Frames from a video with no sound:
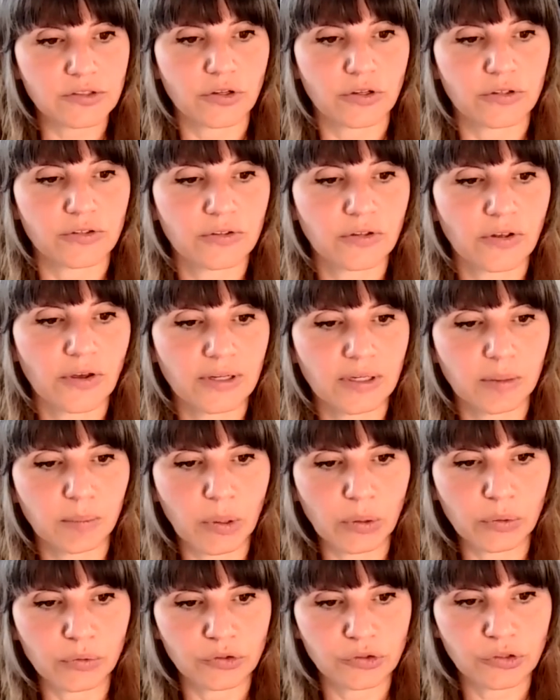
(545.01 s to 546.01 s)
just an
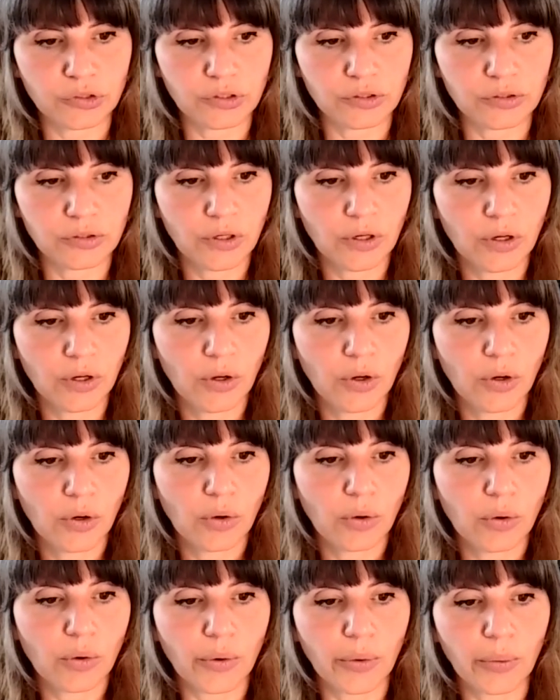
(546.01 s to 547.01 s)
emotion
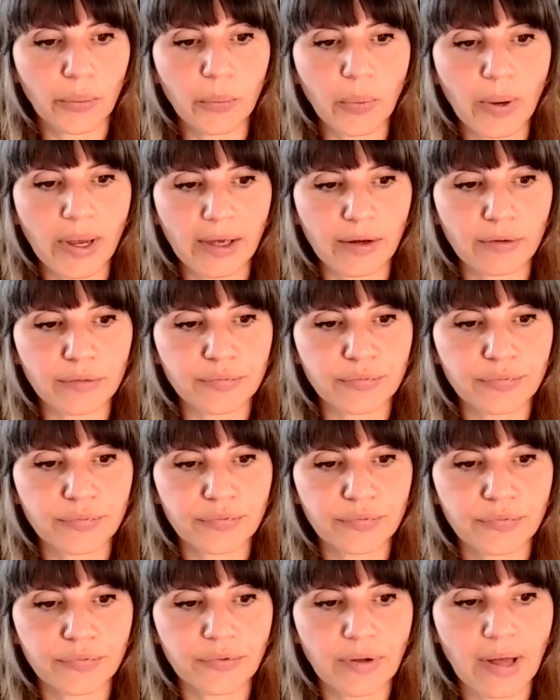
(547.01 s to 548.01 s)
or a way of
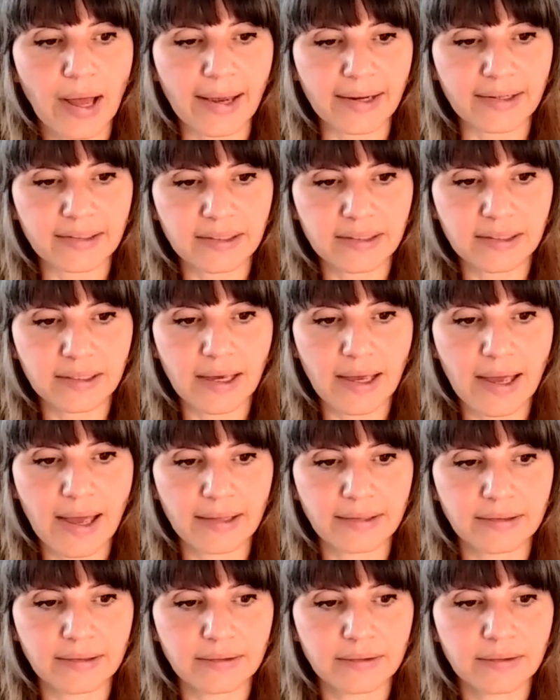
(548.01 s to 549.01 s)
acting
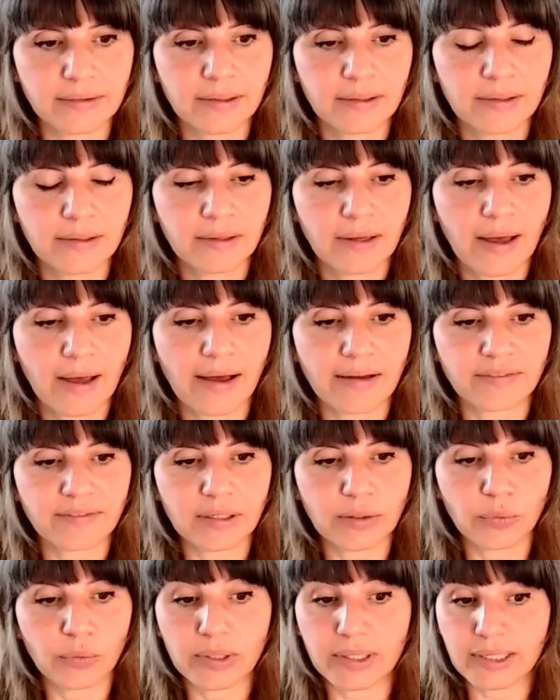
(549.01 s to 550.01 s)
and
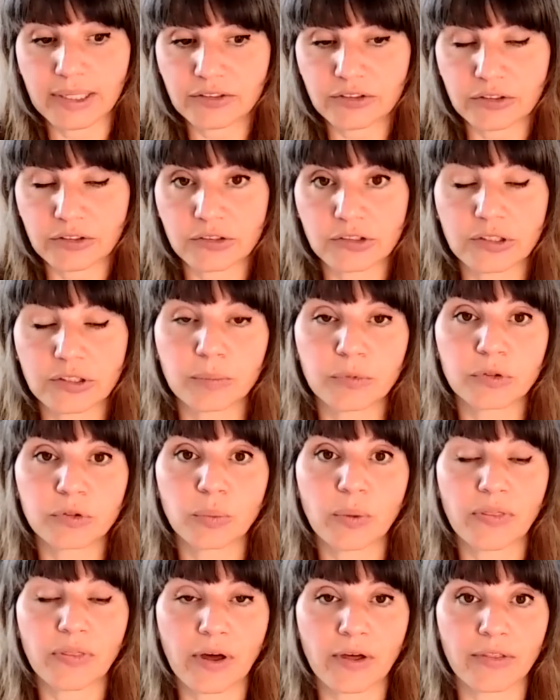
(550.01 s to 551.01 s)
having relationships
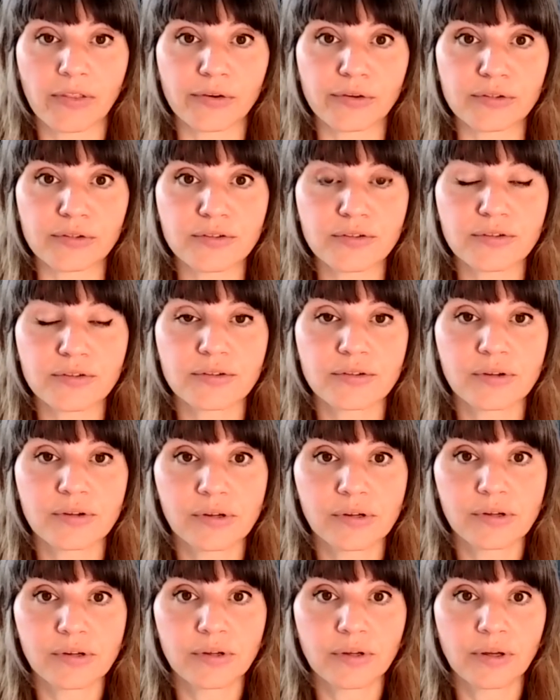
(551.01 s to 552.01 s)
with others.
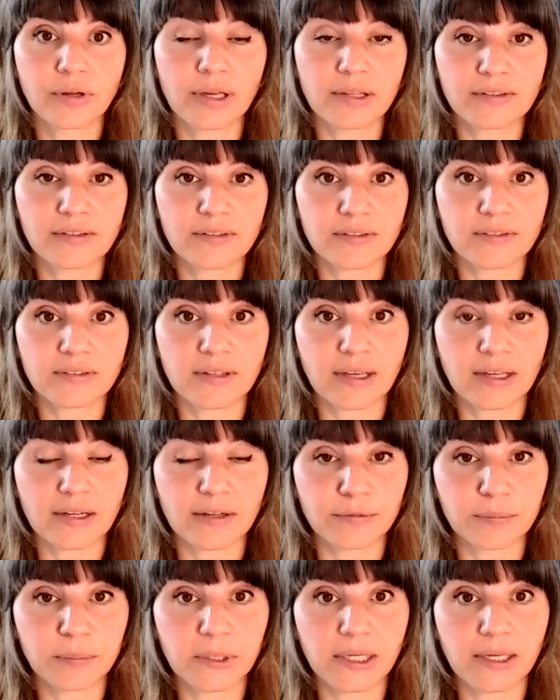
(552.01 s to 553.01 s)
It's a state
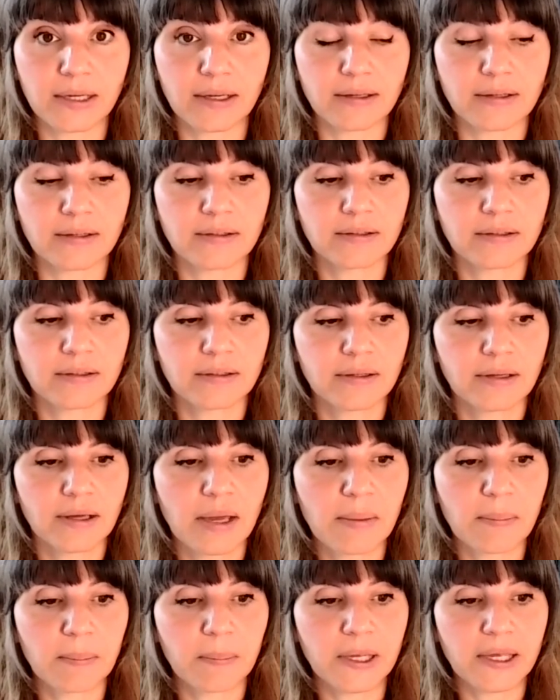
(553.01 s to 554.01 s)
of being,
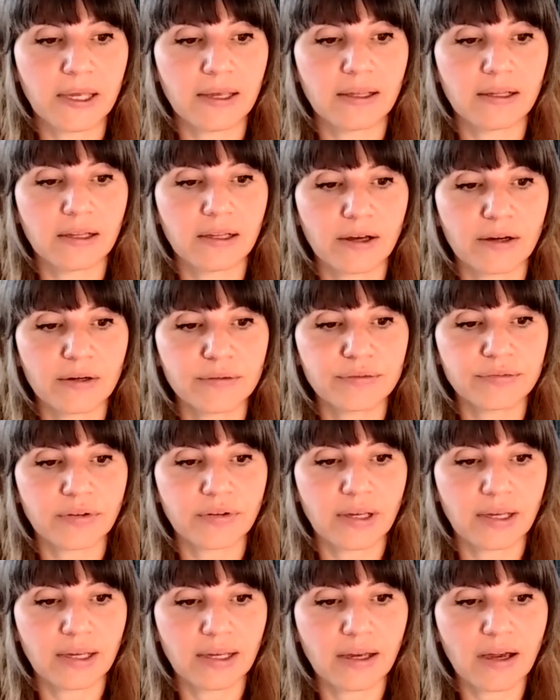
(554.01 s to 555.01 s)
being love,
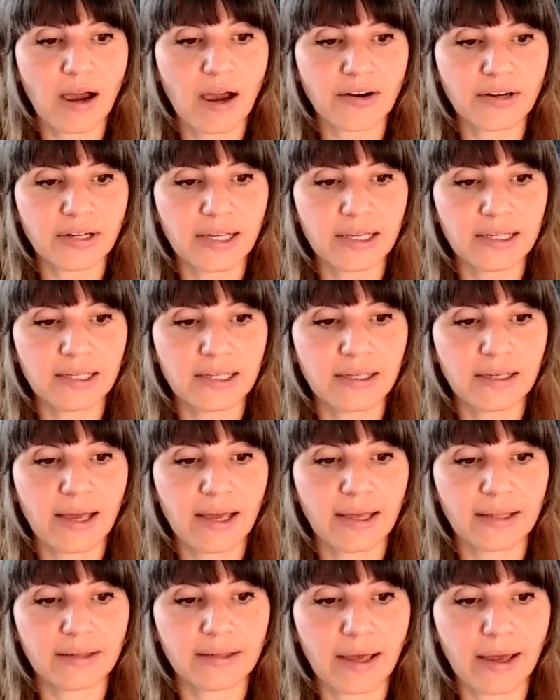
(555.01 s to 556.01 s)
incarnating
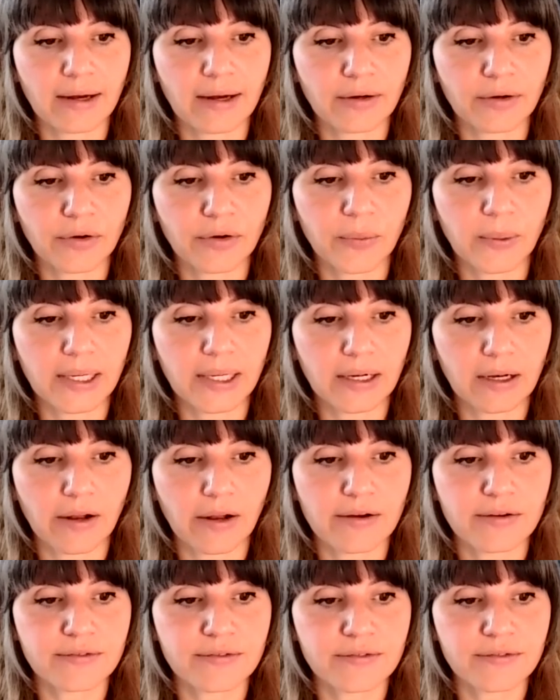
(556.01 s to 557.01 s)
and anchoring
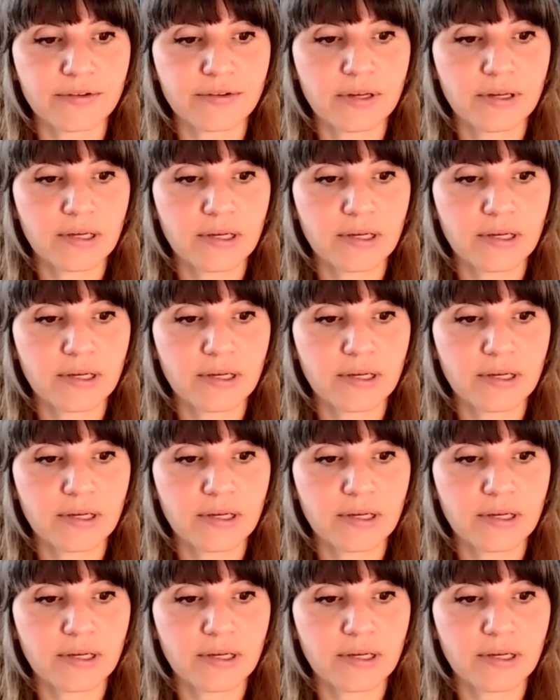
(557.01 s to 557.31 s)
love